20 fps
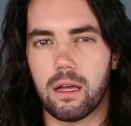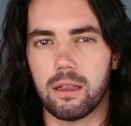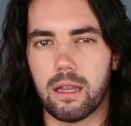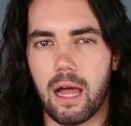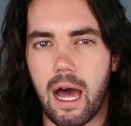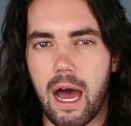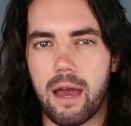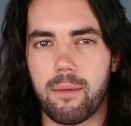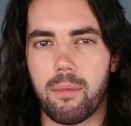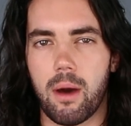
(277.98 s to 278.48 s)

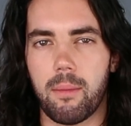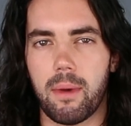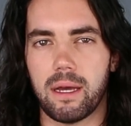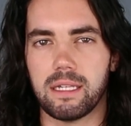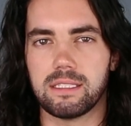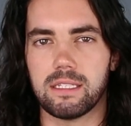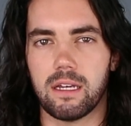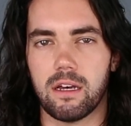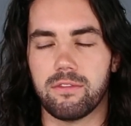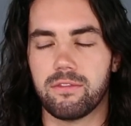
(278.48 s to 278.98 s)
lie about
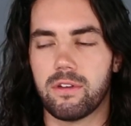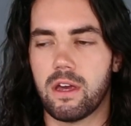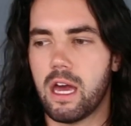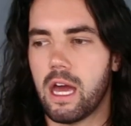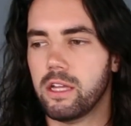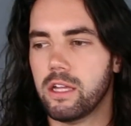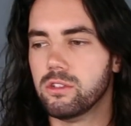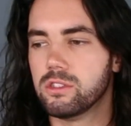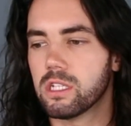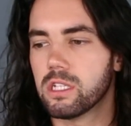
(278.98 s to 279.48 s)
myself,
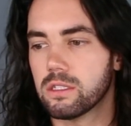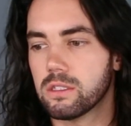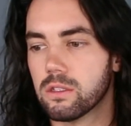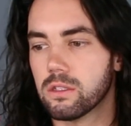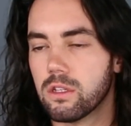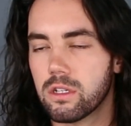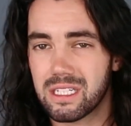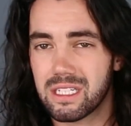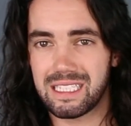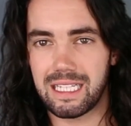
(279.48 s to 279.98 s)
and you start to
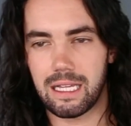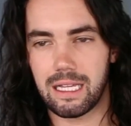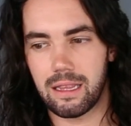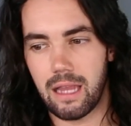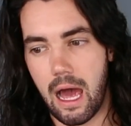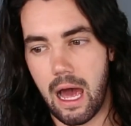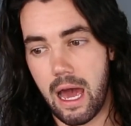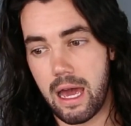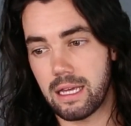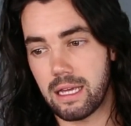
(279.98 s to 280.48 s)
look at that
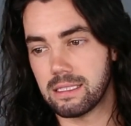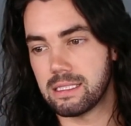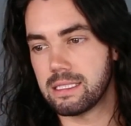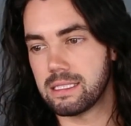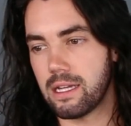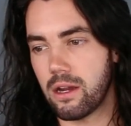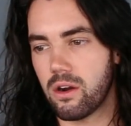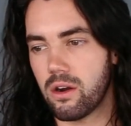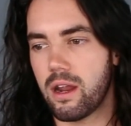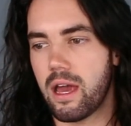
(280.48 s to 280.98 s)
lie and
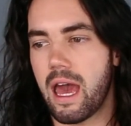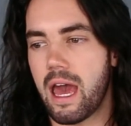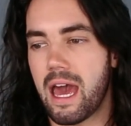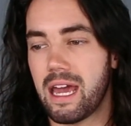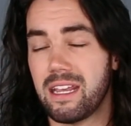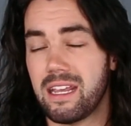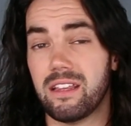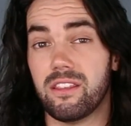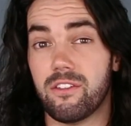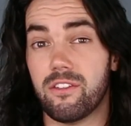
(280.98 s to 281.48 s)
stare
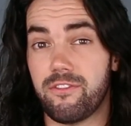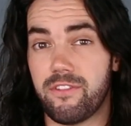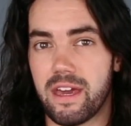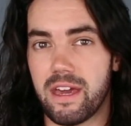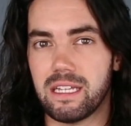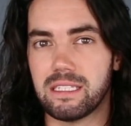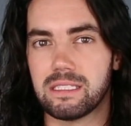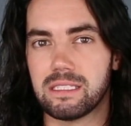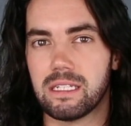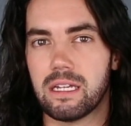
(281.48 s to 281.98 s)
at it in the
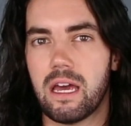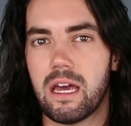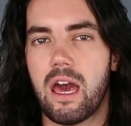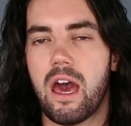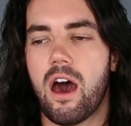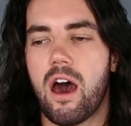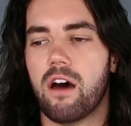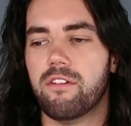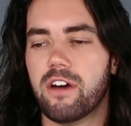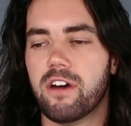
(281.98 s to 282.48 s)
face,
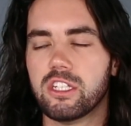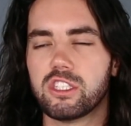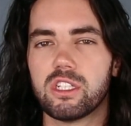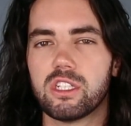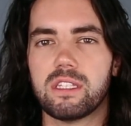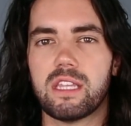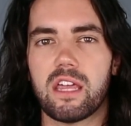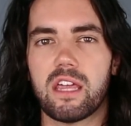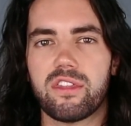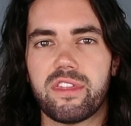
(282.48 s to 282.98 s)

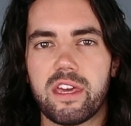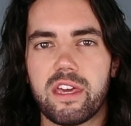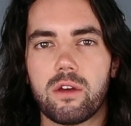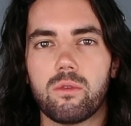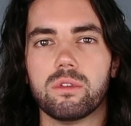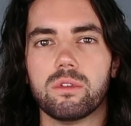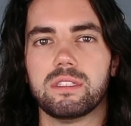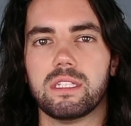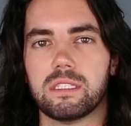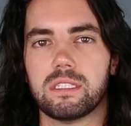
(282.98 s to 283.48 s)
eventually that
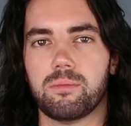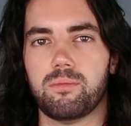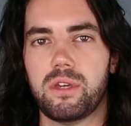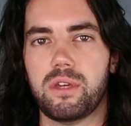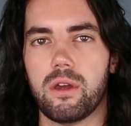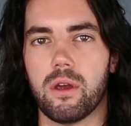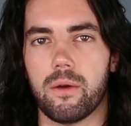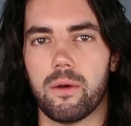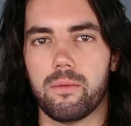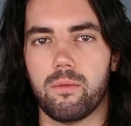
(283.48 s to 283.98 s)
thing will
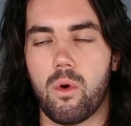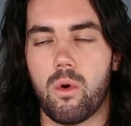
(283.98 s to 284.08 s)
disappear.